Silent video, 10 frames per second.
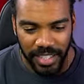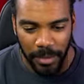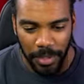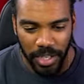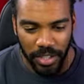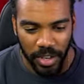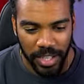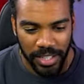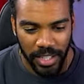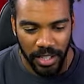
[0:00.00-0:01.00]
Keep on coming
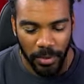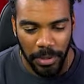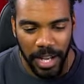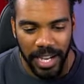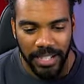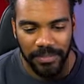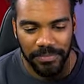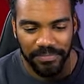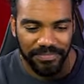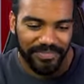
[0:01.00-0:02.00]
across, get a little block.
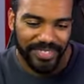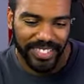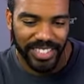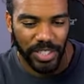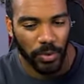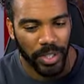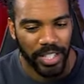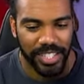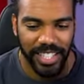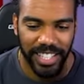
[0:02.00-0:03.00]
Too
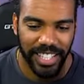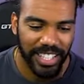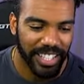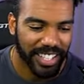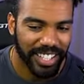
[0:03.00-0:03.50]
easy.